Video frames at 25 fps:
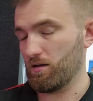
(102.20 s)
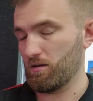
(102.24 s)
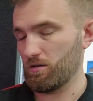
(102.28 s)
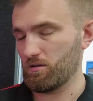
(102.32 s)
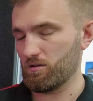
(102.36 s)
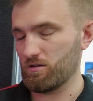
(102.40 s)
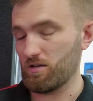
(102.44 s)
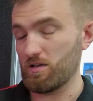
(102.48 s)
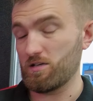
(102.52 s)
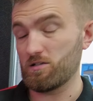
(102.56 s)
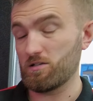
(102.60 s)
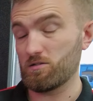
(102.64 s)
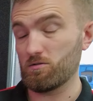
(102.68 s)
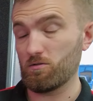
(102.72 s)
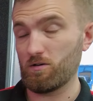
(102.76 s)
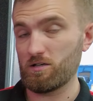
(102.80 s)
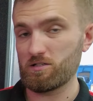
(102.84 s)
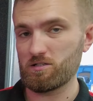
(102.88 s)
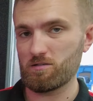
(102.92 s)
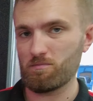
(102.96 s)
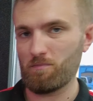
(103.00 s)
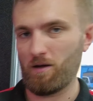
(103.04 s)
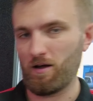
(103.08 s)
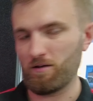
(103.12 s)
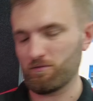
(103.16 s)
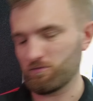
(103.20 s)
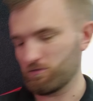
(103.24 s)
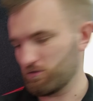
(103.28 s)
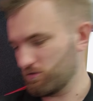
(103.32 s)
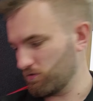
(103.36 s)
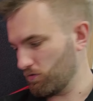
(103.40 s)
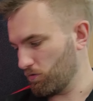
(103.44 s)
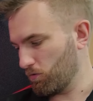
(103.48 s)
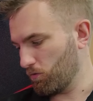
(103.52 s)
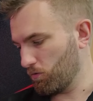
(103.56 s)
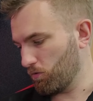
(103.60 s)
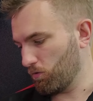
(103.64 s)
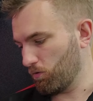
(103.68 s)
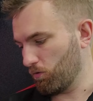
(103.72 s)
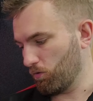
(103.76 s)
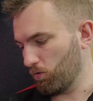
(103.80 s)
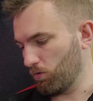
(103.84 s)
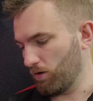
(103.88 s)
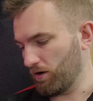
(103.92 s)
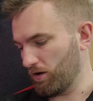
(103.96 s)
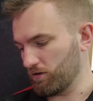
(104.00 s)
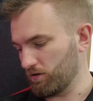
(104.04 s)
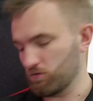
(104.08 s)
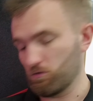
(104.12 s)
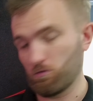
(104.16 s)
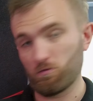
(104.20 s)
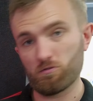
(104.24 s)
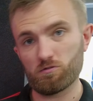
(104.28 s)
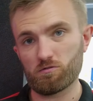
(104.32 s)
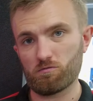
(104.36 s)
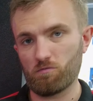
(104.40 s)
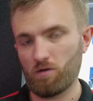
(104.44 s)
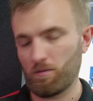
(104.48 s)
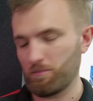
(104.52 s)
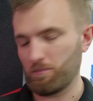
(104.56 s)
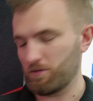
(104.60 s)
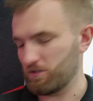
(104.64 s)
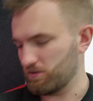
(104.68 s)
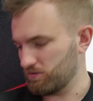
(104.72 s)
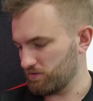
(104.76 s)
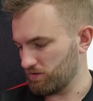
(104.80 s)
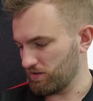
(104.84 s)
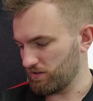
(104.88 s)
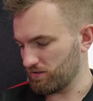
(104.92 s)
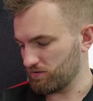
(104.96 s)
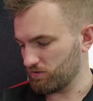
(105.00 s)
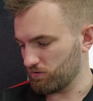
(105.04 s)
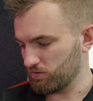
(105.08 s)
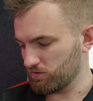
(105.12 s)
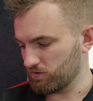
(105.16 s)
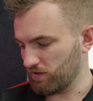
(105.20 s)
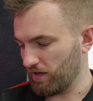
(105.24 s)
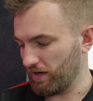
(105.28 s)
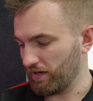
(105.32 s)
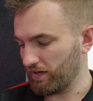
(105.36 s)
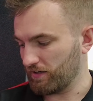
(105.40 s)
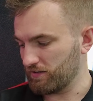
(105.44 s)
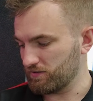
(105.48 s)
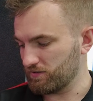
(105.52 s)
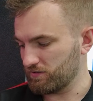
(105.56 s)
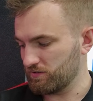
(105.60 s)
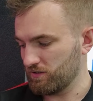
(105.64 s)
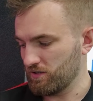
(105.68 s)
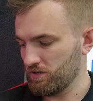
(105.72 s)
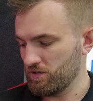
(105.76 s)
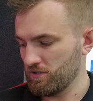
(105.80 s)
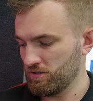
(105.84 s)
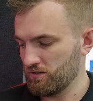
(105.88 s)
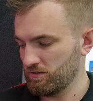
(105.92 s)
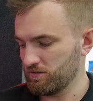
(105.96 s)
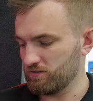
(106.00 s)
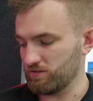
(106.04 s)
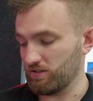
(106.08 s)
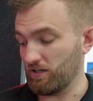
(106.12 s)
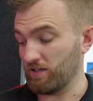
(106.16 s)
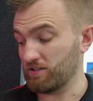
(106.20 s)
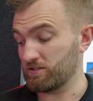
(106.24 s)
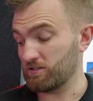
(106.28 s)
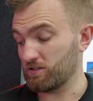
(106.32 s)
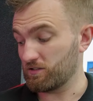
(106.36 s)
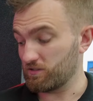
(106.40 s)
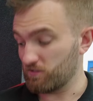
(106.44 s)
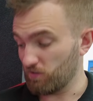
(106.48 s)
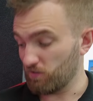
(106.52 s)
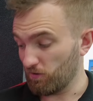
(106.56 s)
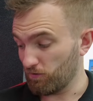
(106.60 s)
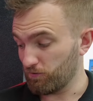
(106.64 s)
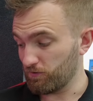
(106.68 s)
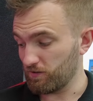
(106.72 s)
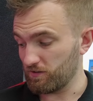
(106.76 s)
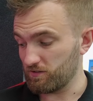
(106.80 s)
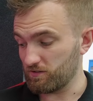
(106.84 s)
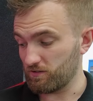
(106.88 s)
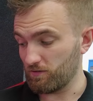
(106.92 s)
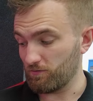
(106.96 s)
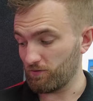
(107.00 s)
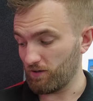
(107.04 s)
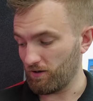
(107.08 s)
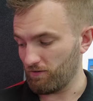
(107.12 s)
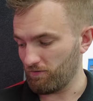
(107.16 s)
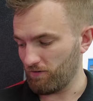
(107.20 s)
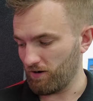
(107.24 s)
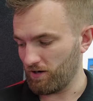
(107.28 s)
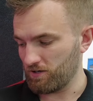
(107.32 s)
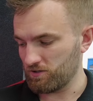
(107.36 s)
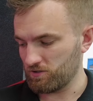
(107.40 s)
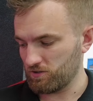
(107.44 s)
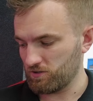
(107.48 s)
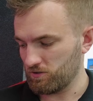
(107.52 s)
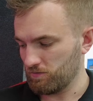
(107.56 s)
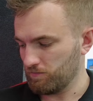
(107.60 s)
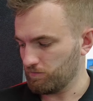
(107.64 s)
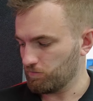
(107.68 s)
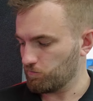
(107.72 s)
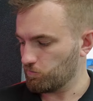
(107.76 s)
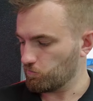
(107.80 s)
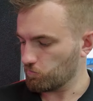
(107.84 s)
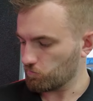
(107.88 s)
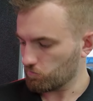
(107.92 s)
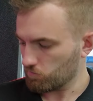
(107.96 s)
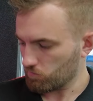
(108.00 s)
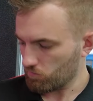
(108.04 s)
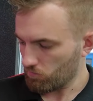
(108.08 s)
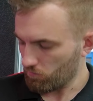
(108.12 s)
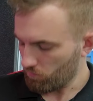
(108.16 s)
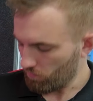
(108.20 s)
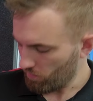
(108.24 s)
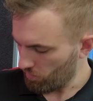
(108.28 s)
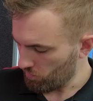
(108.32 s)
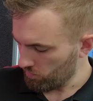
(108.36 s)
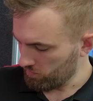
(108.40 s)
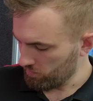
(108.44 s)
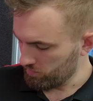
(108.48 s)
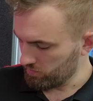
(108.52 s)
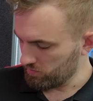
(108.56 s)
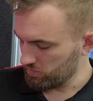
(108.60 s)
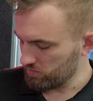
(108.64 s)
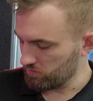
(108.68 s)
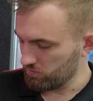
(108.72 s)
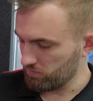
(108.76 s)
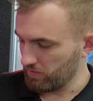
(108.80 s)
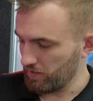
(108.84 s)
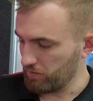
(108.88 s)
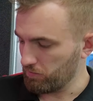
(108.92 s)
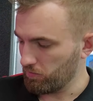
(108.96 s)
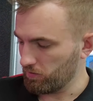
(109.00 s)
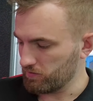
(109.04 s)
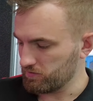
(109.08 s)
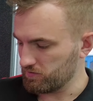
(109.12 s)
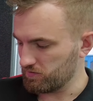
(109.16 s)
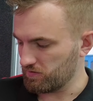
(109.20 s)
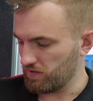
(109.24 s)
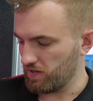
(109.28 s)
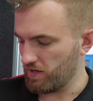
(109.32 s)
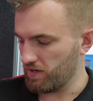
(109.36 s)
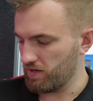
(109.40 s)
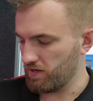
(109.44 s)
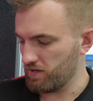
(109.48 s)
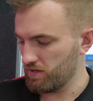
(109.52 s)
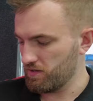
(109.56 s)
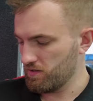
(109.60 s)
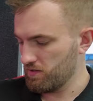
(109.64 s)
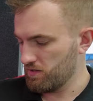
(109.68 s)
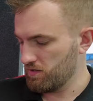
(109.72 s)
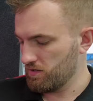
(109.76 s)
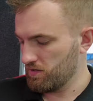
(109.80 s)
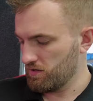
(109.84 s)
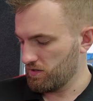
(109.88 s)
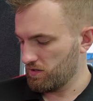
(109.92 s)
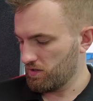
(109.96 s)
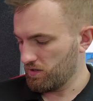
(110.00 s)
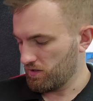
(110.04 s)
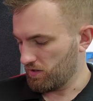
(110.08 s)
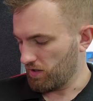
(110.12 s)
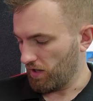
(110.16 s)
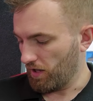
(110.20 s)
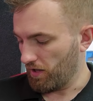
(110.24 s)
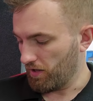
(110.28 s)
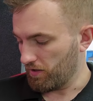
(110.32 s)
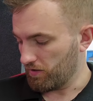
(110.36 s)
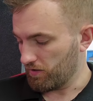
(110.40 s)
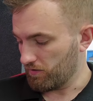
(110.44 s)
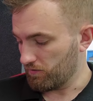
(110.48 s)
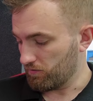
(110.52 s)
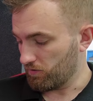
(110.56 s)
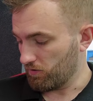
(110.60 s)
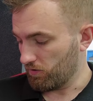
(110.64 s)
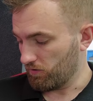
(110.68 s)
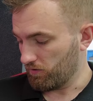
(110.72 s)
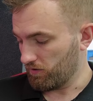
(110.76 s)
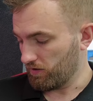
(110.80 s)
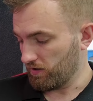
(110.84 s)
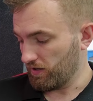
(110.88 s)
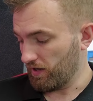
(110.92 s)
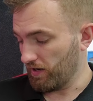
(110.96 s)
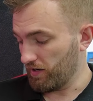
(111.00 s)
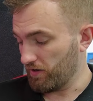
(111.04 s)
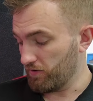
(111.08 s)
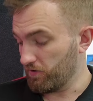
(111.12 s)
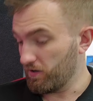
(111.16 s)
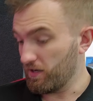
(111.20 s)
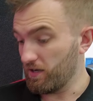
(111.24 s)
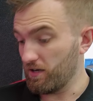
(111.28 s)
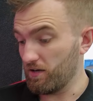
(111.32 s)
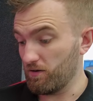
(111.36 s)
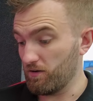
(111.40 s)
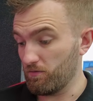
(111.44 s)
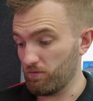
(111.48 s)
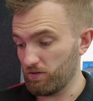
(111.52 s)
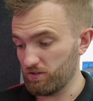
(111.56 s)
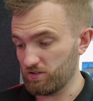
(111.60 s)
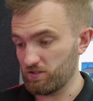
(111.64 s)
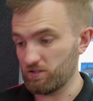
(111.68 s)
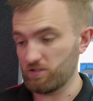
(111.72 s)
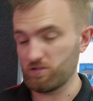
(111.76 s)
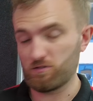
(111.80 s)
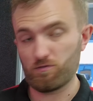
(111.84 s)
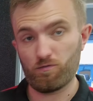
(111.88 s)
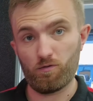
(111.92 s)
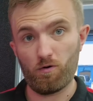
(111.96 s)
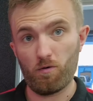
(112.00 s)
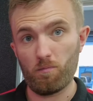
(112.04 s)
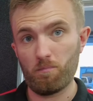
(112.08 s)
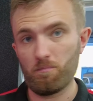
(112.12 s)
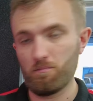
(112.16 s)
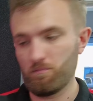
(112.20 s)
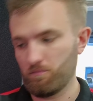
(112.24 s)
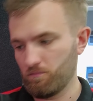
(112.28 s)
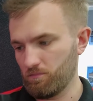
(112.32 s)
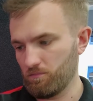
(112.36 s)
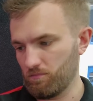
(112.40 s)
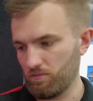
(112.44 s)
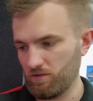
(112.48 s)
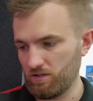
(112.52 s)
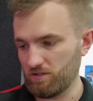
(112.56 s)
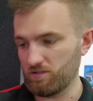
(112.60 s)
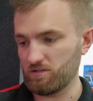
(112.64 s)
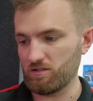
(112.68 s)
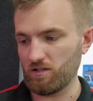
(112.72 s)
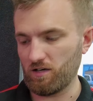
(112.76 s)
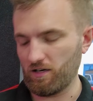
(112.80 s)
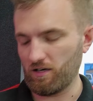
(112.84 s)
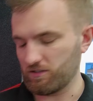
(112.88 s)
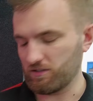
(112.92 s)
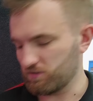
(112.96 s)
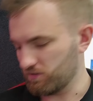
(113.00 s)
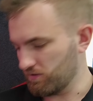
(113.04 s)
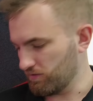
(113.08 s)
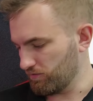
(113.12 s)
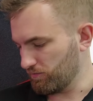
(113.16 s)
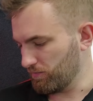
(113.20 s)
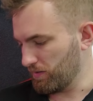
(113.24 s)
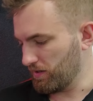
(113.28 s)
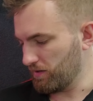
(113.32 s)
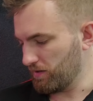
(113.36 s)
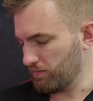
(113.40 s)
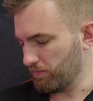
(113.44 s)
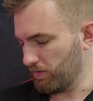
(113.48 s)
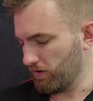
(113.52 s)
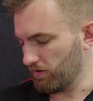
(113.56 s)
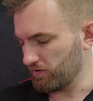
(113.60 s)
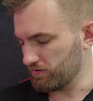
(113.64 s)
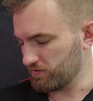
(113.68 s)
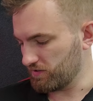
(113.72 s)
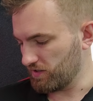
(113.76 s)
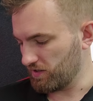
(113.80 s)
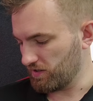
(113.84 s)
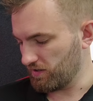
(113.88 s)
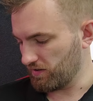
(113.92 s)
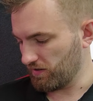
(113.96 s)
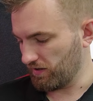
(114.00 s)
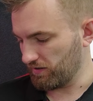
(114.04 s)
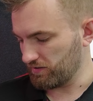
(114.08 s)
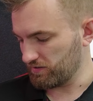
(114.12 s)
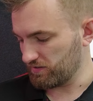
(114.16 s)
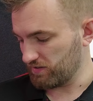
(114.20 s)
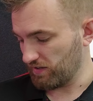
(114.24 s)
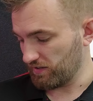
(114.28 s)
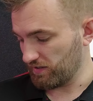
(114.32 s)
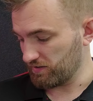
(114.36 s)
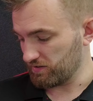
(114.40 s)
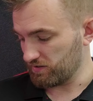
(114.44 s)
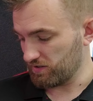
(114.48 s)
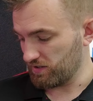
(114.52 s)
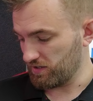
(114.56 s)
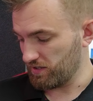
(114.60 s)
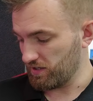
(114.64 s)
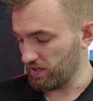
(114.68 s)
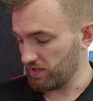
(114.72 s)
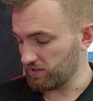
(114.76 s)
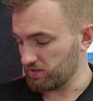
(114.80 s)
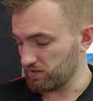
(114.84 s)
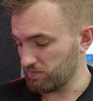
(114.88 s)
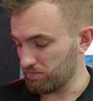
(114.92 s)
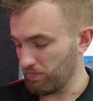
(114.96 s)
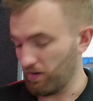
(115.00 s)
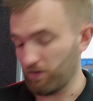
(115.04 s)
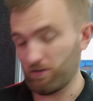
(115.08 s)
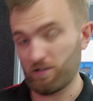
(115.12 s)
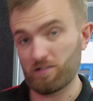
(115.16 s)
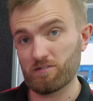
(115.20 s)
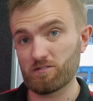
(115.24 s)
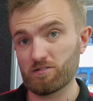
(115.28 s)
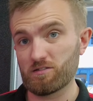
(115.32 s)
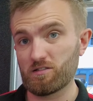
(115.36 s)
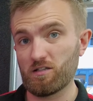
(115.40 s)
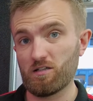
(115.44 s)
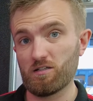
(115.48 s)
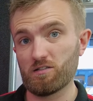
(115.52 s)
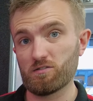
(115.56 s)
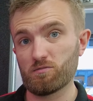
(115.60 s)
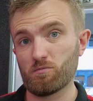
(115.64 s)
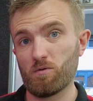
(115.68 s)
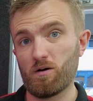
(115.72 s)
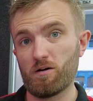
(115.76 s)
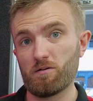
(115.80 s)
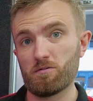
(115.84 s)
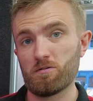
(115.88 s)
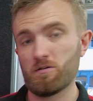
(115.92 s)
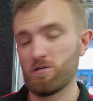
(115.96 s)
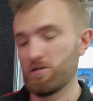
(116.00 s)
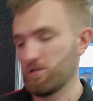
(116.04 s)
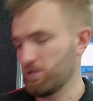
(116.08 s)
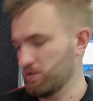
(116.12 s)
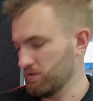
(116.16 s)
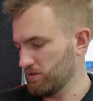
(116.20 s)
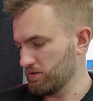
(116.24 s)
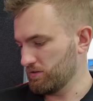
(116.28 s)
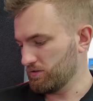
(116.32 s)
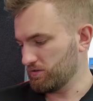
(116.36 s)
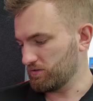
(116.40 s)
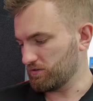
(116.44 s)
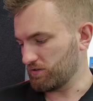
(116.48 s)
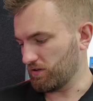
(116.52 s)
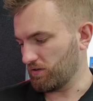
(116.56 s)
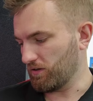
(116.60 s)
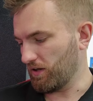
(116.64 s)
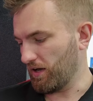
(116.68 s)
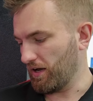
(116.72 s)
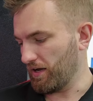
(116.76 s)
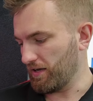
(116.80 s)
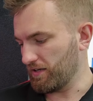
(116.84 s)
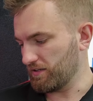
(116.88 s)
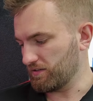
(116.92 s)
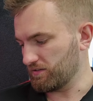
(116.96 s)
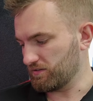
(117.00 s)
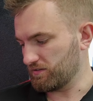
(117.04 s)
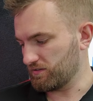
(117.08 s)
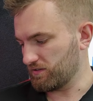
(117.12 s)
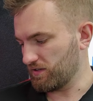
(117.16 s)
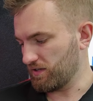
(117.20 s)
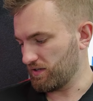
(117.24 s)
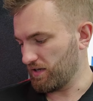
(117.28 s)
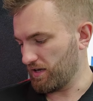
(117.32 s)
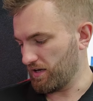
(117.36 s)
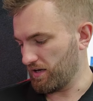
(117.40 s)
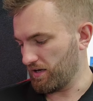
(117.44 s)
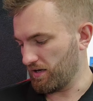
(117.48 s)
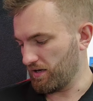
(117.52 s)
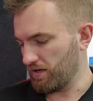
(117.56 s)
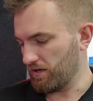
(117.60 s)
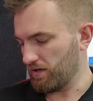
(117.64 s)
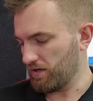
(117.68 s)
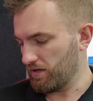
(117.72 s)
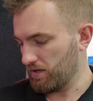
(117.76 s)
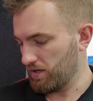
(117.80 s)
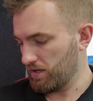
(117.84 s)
diesel engine mounts or exhaust rubbers, exhaust hangers. So that's the softest of their range. This is the red ones there. You've got the yellow here, which is from this selection of mini parts here. That's actually an engine mount insert as well. So that is their